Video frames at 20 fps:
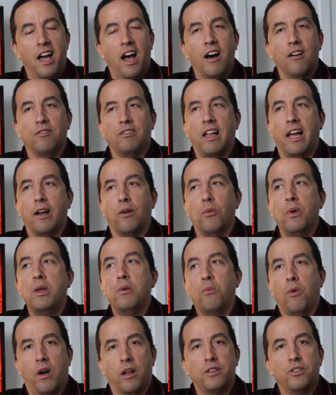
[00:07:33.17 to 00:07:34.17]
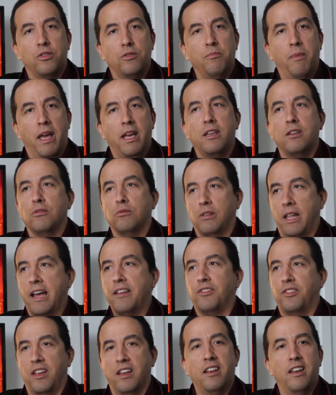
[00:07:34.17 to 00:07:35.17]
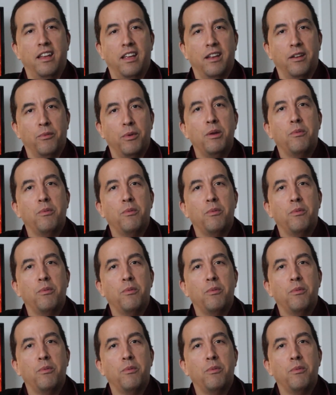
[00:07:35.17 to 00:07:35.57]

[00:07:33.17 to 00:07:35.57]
of like, we want to make you less Indian.